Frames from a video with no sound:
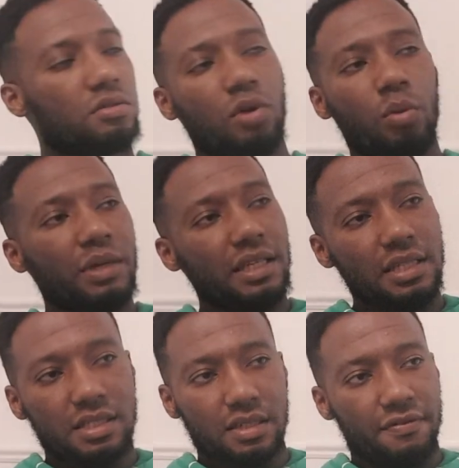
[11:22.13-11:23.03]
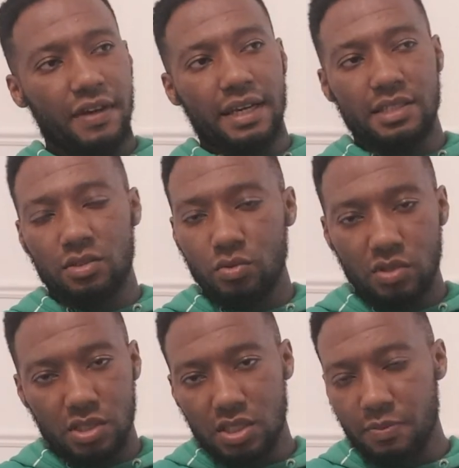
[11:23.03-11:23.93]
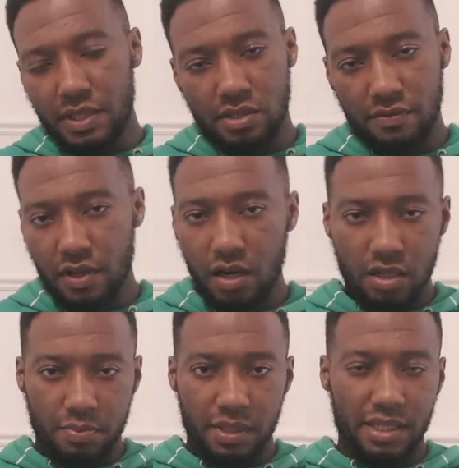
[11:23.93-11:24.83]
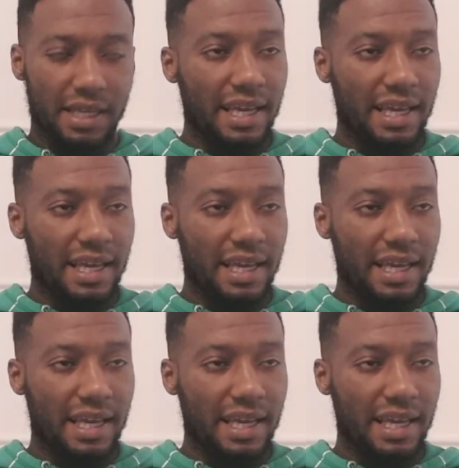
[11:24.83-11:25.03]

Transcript: Don't be leasing and financing all these expensive cars, bro.